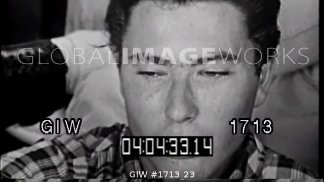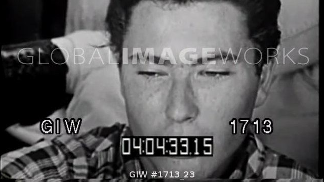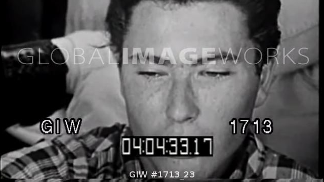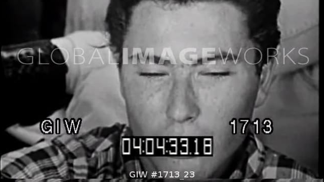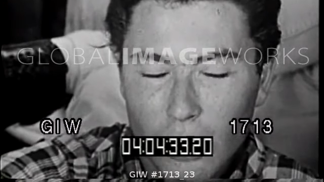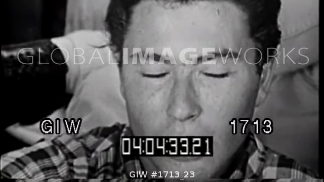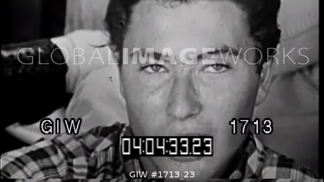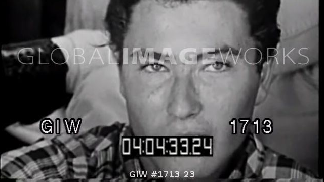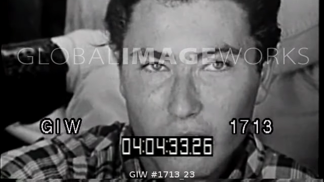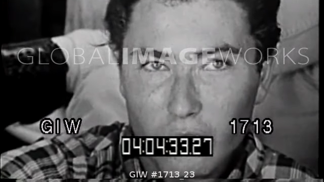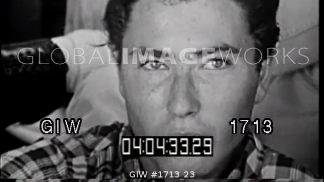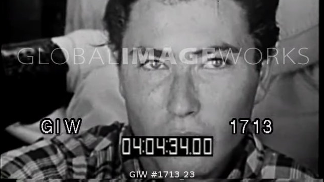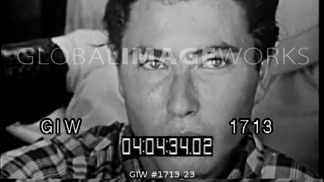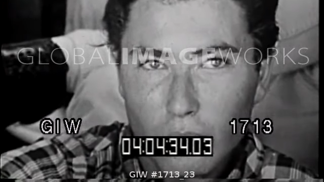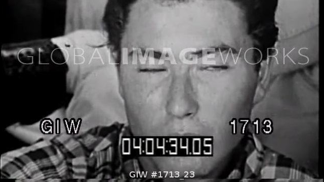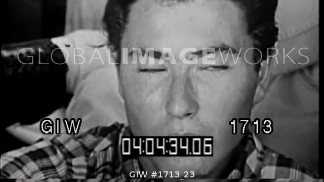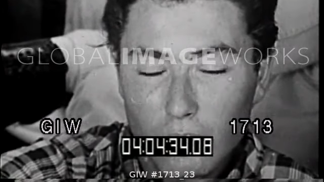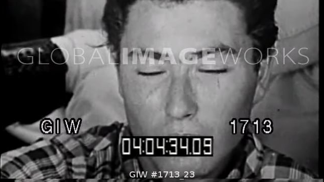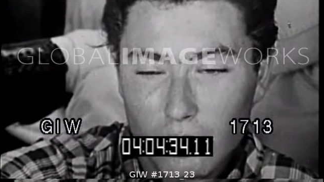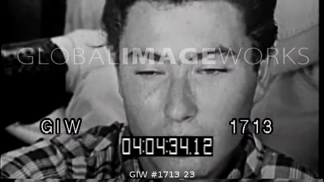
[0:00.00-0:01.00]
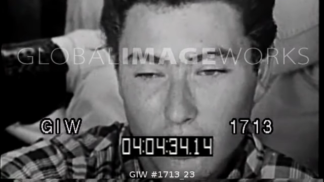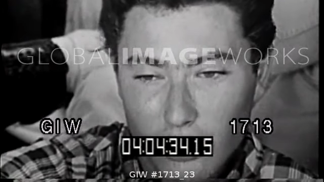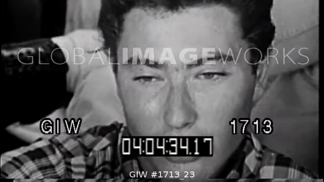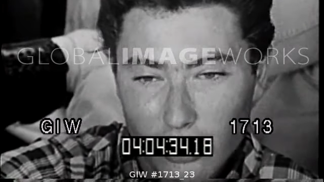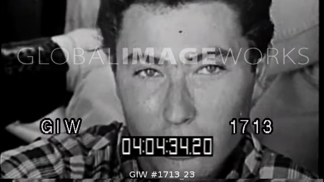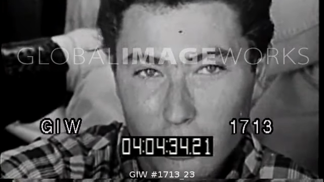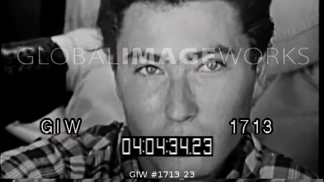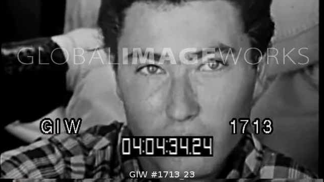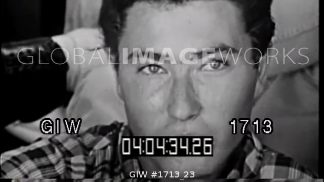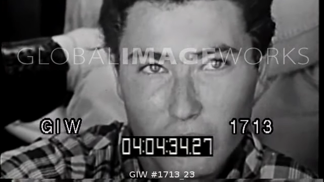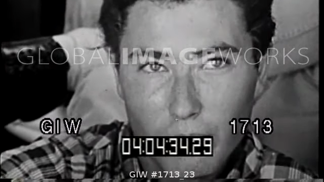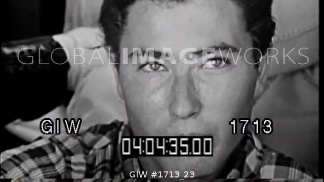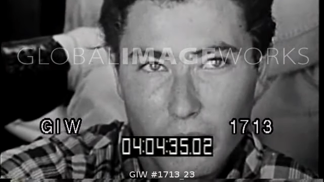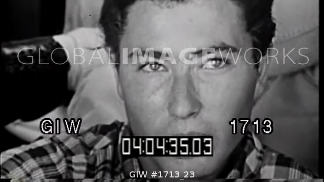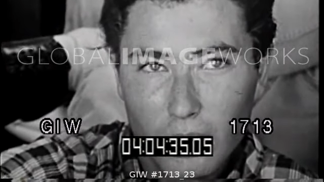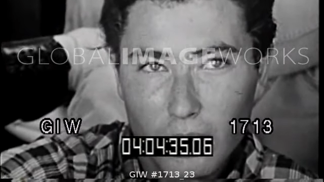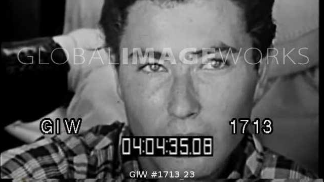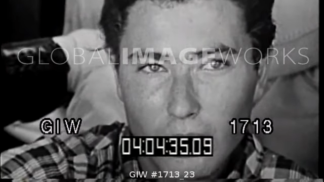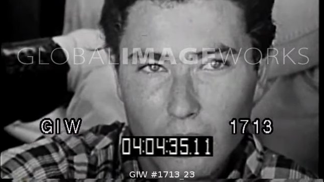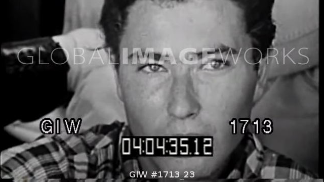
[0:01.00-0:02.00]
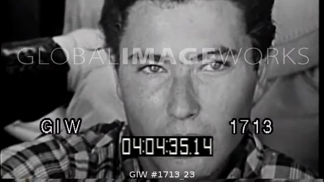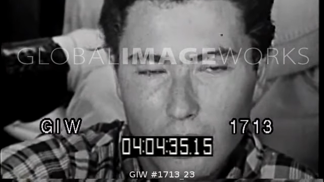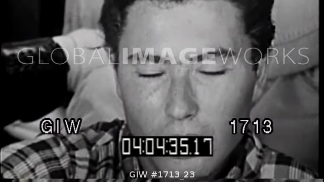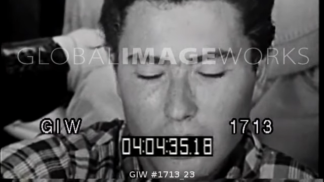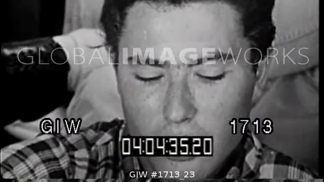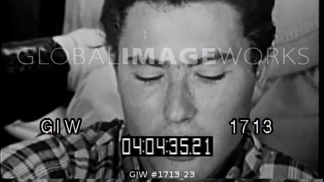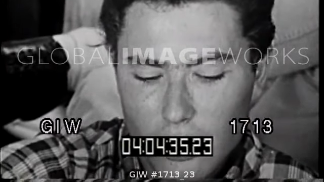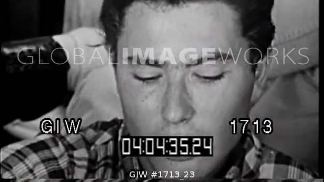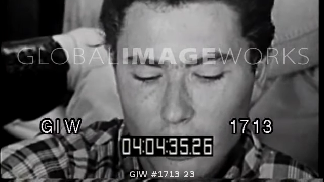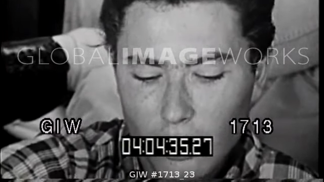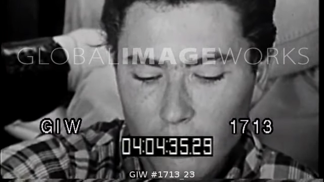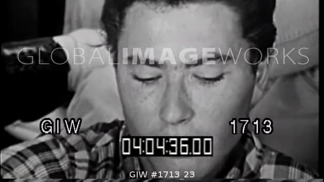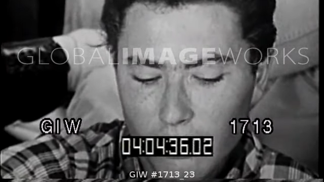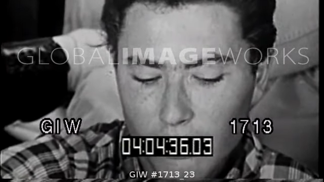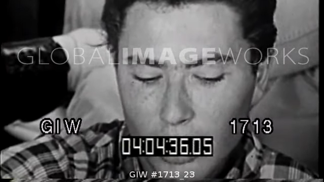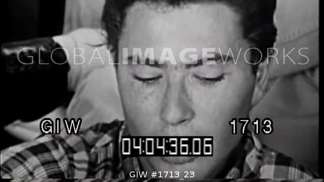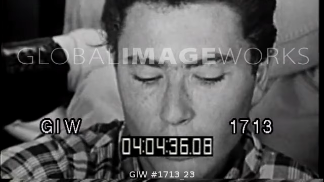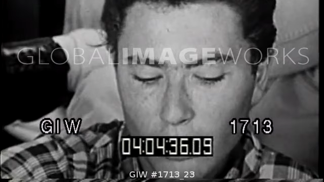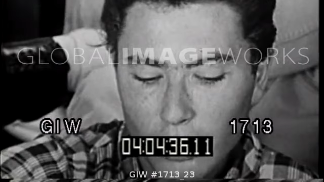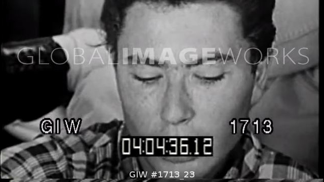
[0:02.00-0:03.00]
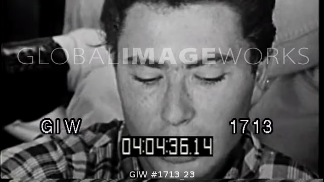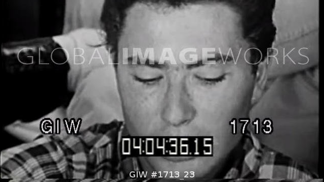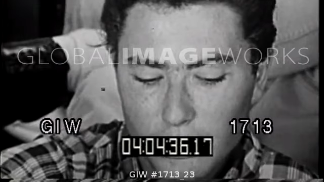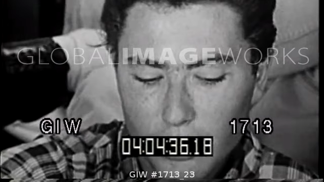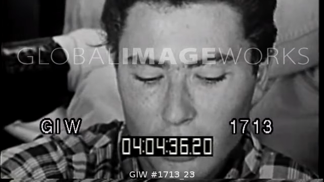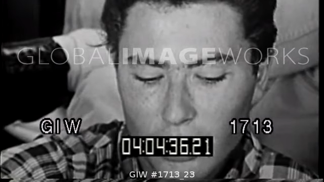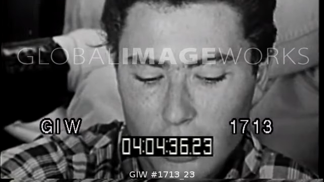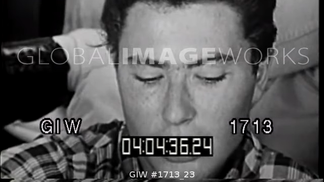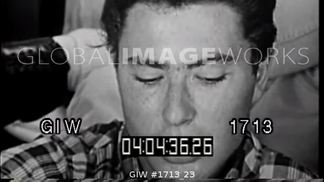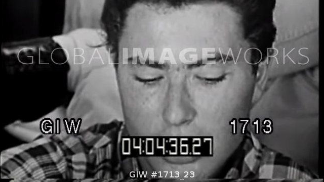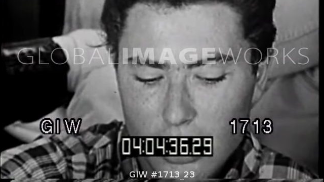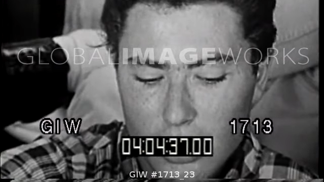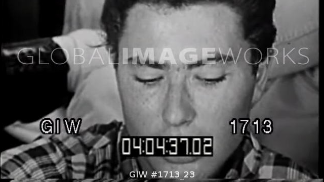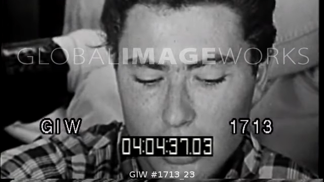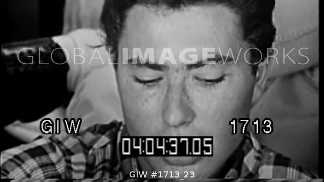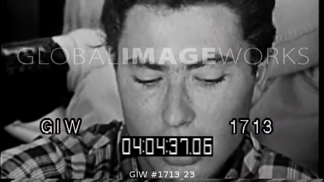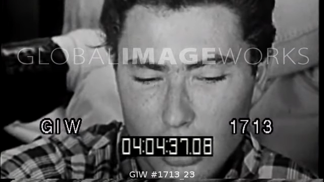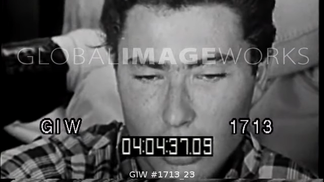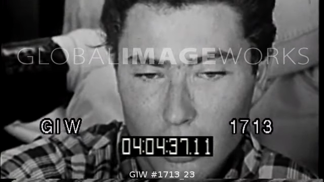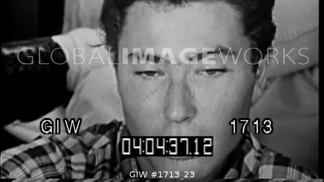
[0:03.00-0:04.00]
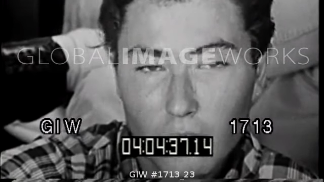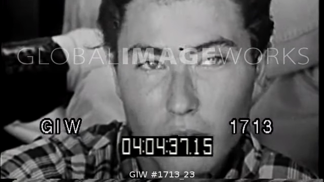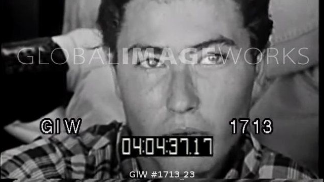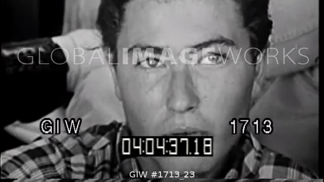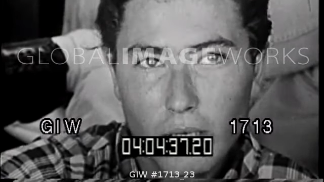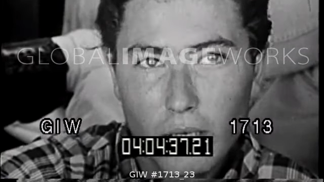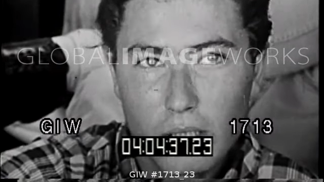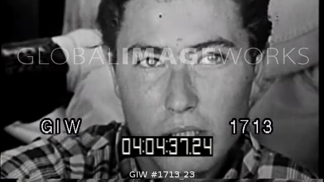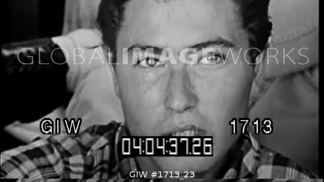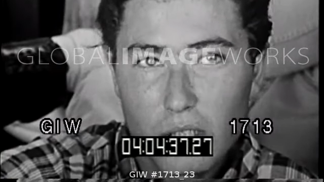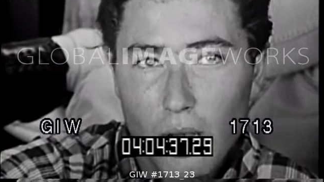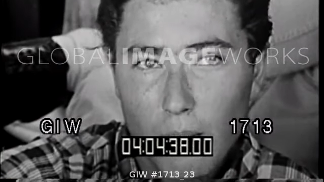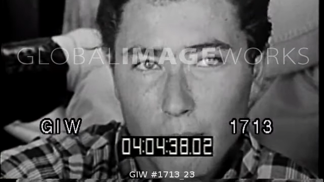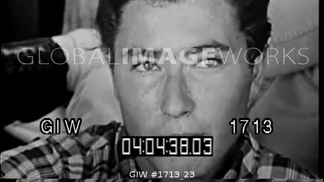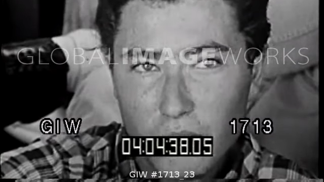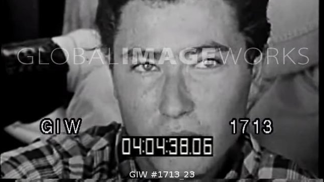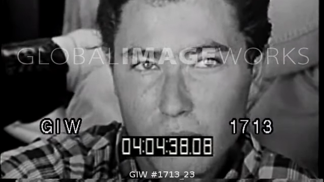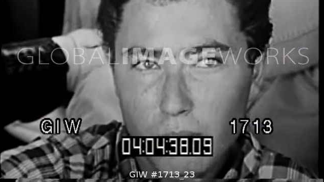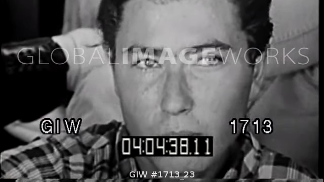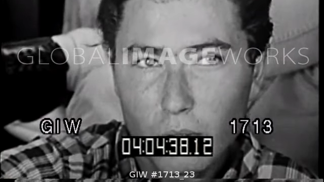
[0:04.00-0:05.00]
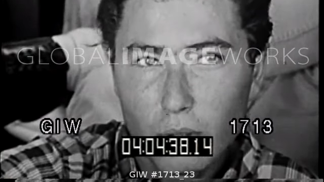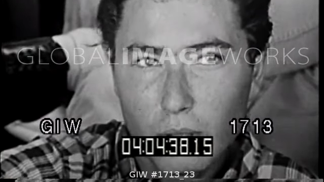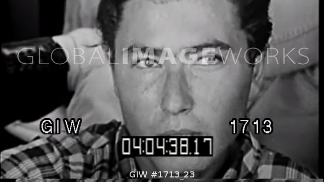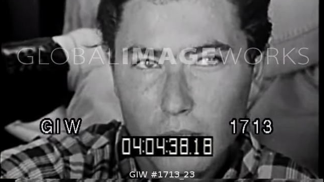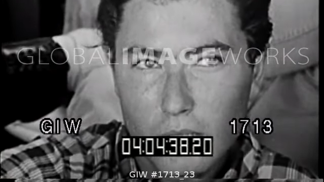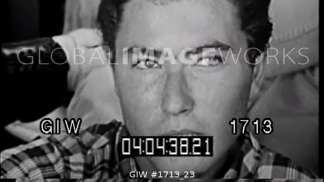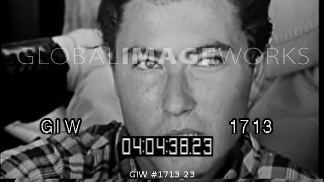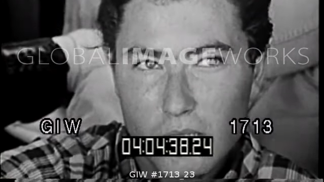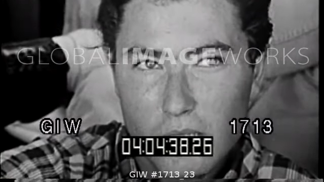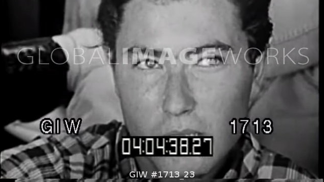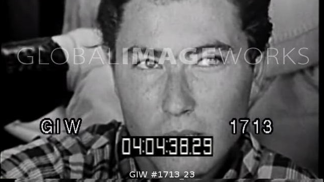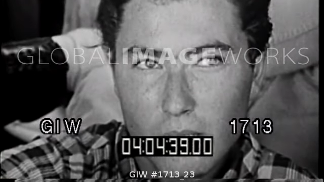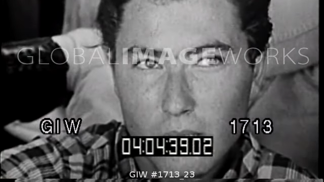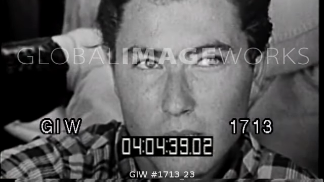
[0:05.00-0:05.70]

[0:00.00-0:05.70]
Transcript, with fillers: not to or to do something is to learn from our own experiences, and they're trying to stop us from doing this.